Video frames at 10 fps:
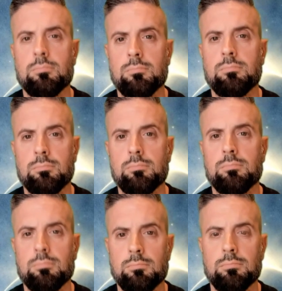
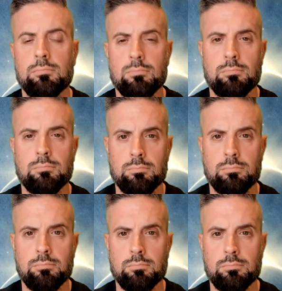
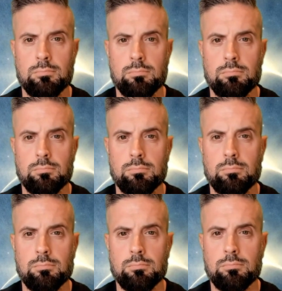
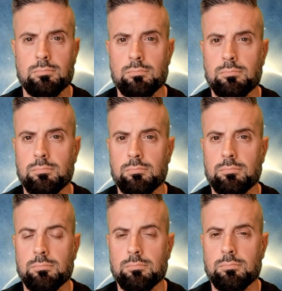
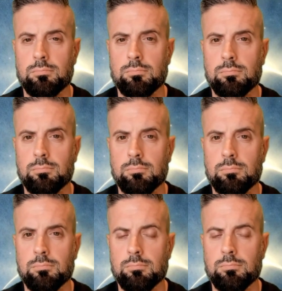
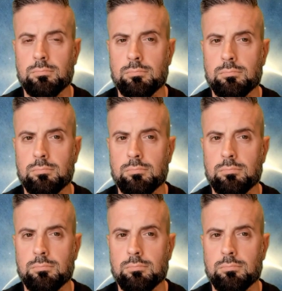No words are spoken by the person on screen.